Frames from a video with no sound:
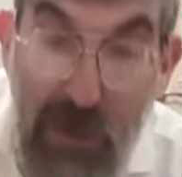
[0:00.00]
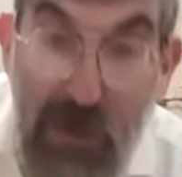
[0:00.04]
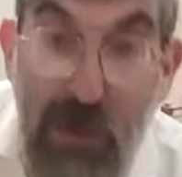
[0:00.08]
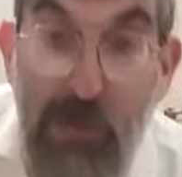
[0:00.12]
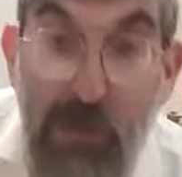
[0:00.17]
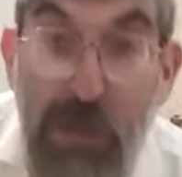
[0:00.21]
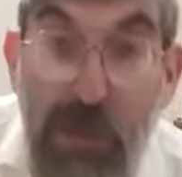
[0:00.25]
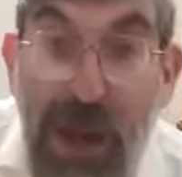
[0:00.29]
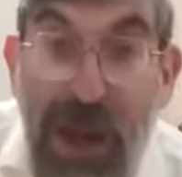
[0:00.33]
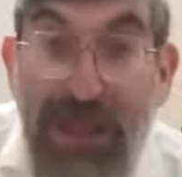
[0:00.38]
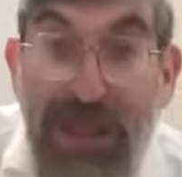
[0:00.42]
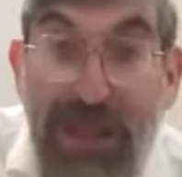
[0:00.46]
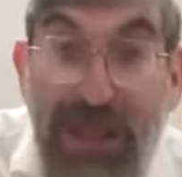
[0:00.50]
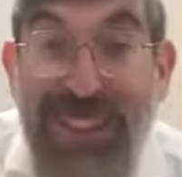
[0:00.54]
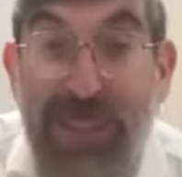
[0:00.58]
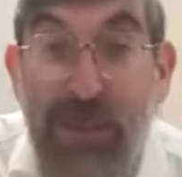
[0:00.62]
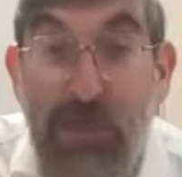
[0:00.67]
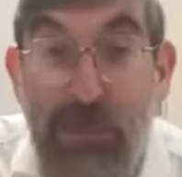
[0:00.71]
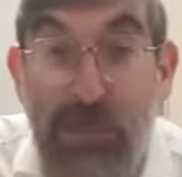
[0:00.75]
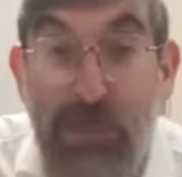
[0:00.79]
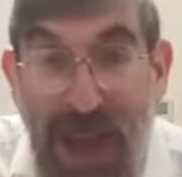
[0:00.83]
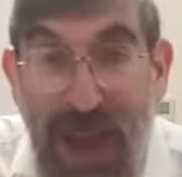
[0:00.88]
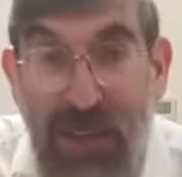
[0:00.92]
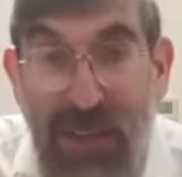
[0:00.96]
The baal is
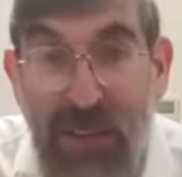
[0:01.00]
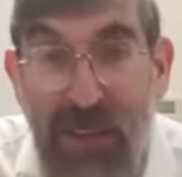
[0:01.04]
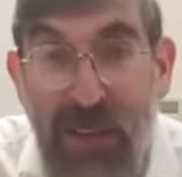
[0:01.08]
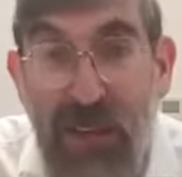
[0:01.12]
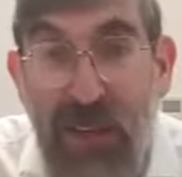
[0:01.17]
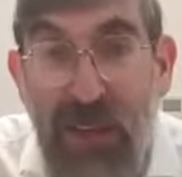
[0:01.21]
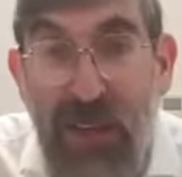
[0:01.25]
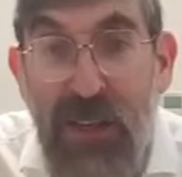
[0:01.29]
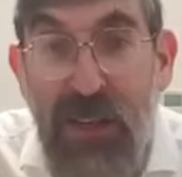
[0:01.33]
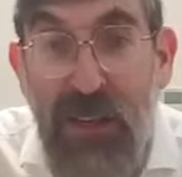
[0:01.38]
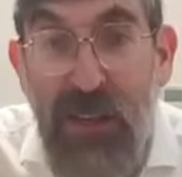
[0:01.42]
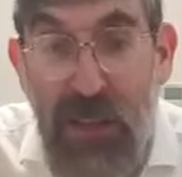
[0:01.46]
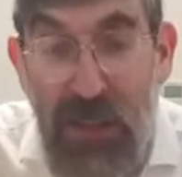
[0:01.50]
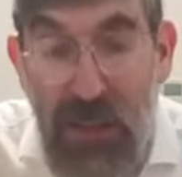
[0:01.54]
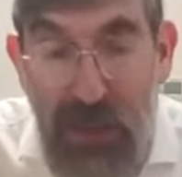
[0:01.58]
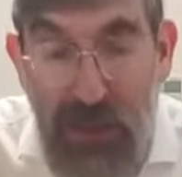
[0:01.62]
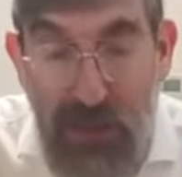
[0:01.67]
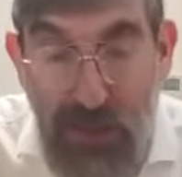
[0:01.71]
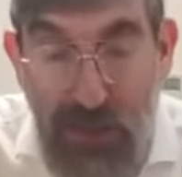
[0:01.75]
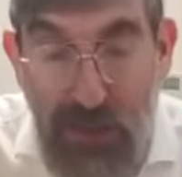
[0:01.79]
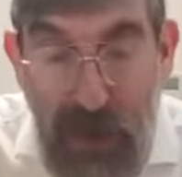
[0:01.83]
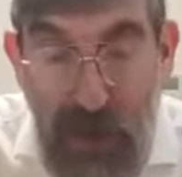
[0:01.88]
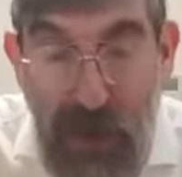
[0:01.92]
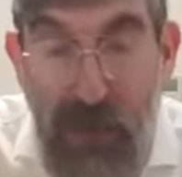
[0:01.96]
makne, the
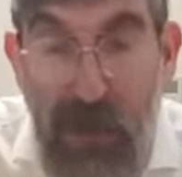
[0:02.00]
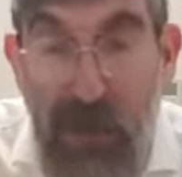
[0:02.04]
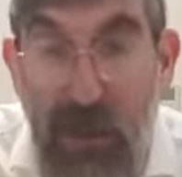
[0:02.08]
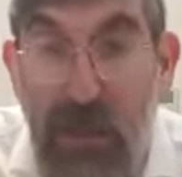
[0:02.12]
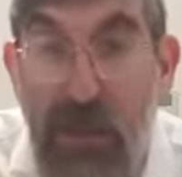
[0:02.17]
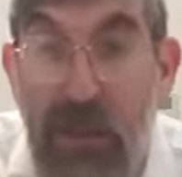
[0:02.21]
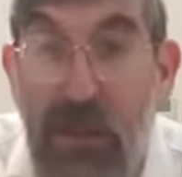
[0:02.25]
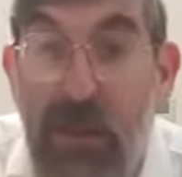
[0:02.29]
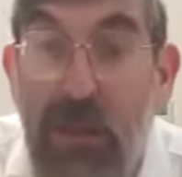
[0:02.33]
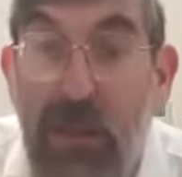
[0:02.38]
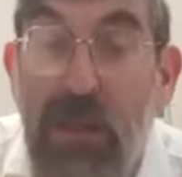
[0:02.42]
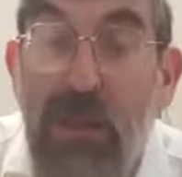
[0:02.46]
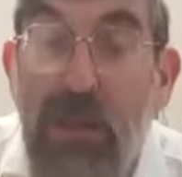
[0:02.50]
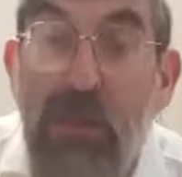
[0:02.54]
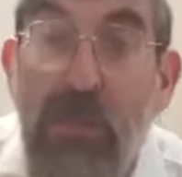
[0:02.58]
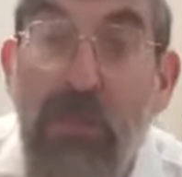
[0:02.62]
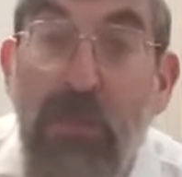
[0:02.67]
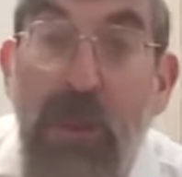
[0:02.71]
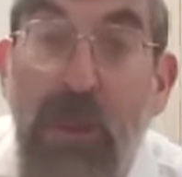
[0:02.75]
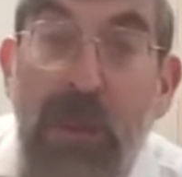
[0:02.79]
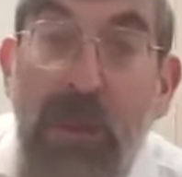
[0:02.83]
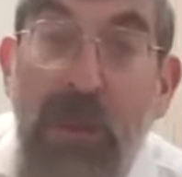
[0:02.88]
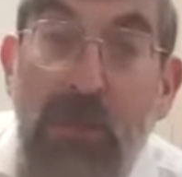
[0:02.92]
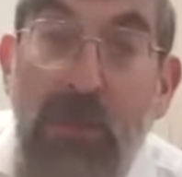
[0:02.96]
isha, right?
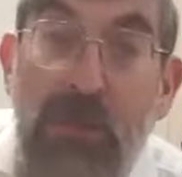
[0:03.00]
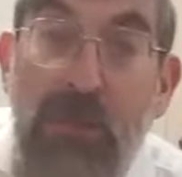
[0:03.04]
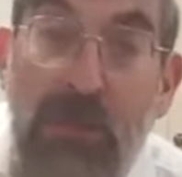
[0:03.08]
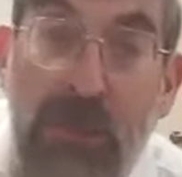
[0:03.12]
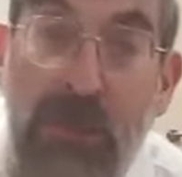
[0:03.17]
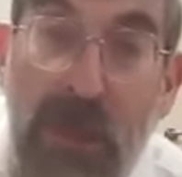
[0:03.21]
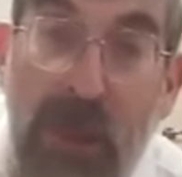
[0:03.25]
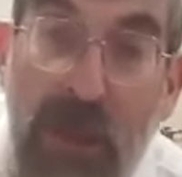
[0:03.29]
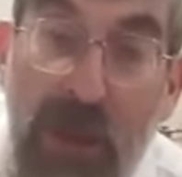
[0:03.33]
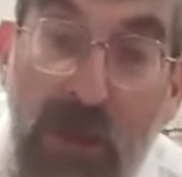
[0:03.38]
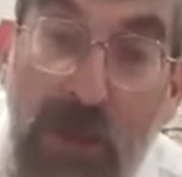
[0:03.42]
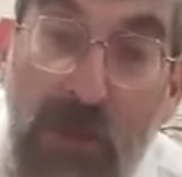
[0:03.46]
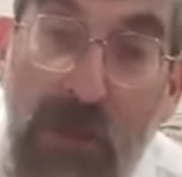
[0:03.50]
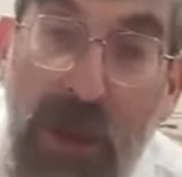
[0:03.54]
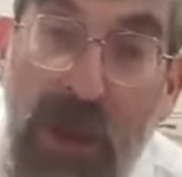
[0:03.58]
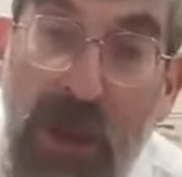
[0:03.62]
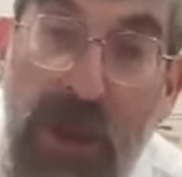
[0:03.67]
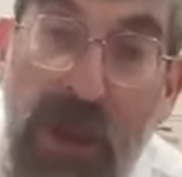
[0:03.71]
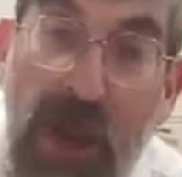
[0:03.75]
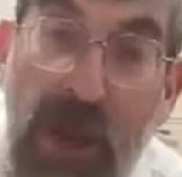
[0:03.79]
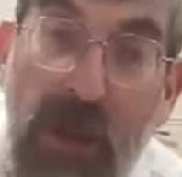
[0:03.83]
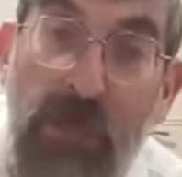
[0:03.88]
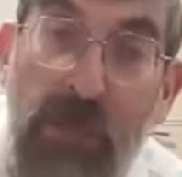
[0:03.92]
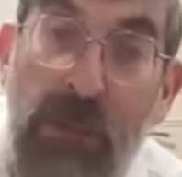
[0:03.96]
By
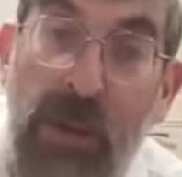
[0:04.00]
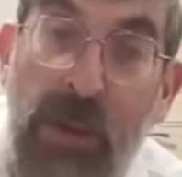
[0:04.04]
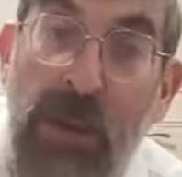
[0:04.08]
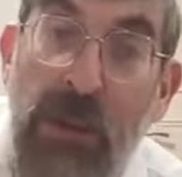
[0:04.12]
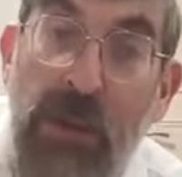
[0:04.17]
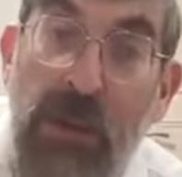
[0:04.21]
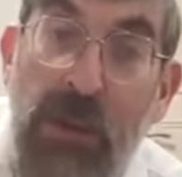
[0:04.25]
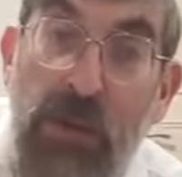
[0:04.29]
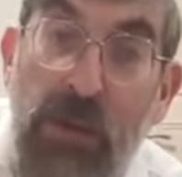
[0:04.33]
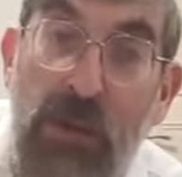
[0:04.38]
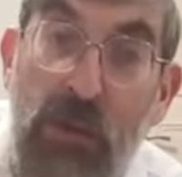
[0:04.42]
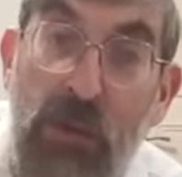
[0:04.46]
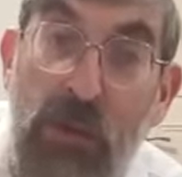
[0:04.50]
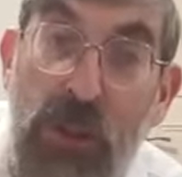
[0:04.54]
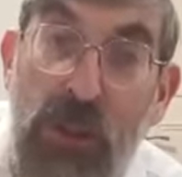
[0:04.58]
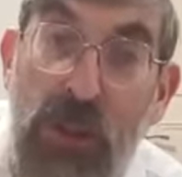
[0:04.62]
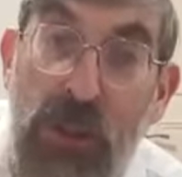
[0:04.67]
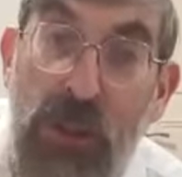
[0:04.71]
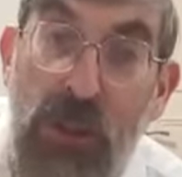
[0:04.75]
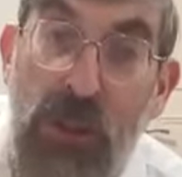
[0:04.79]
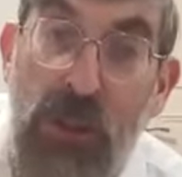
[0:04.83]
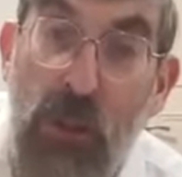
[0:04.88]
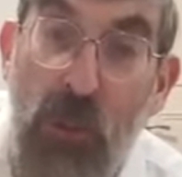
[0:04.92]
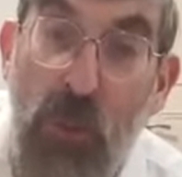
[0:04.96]

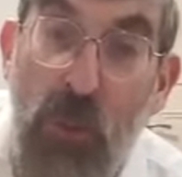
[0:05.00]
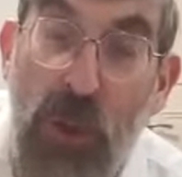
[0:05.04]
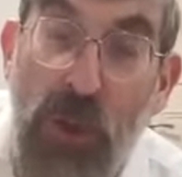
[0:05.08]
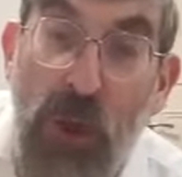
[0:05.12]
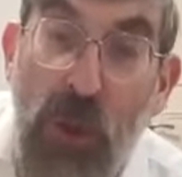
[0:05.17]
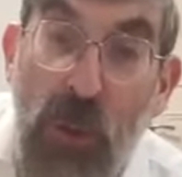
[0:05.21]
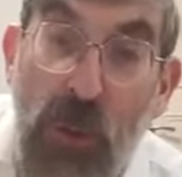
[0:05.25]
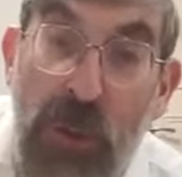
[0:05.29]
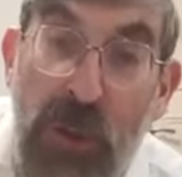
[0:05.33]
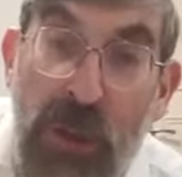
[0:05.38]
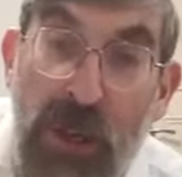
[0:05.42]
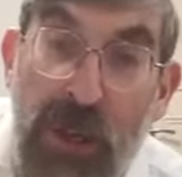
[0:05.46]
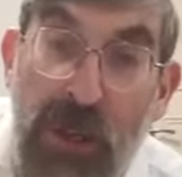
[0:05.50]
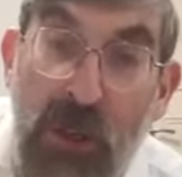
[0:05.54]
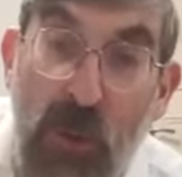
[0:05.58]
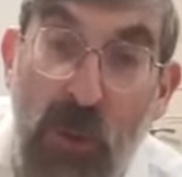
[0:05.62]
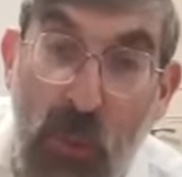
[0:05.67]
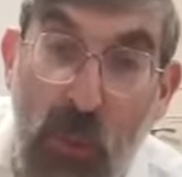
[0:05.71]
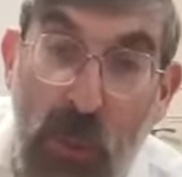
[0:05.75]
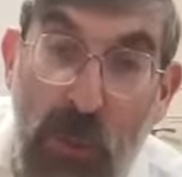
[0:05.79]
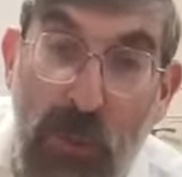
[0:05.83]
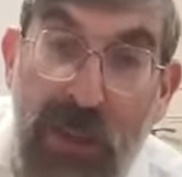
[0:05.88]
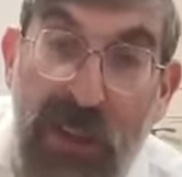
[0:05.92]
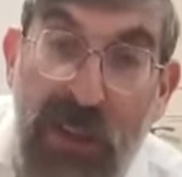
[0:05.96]
kedushin, the one going in, the
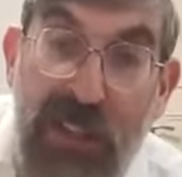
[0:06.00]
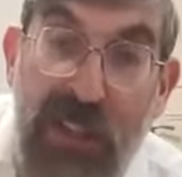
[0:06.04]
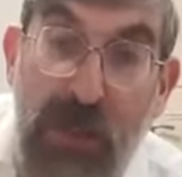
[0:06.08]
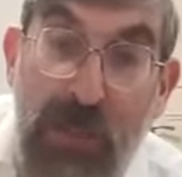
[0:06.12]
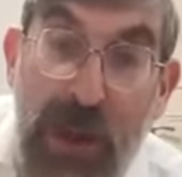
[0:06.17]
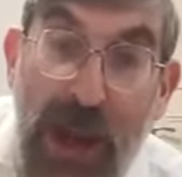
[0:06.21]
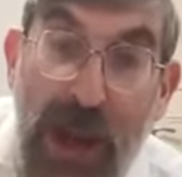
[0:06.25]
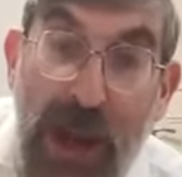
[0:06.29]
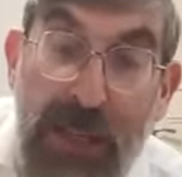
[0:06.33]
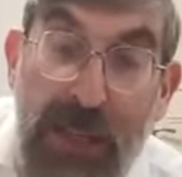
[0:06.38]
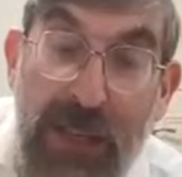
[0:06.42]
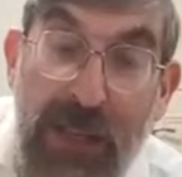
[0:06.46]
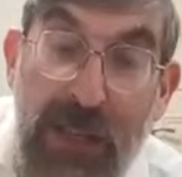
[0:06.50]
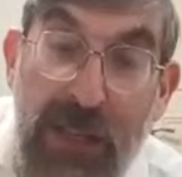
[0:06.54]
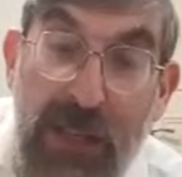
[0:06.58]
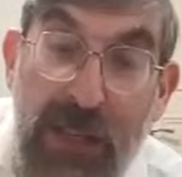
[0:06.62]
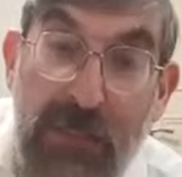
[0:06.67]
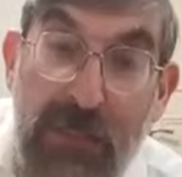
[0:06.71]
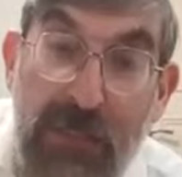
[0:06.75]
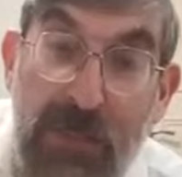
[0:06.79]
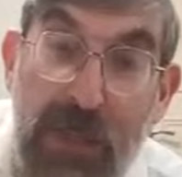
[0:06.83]
woman is the makne.